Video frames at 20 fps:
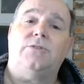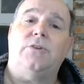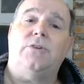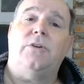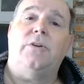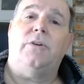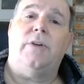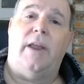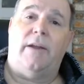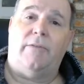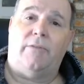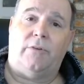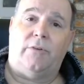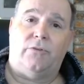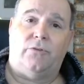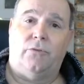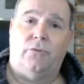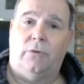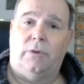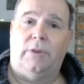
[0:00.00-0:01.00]
so you're never
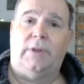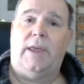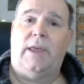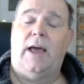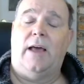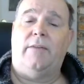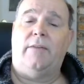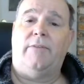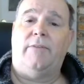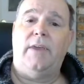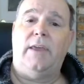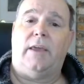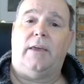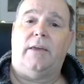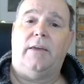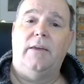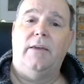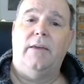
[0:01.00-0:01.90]
truly out of ink.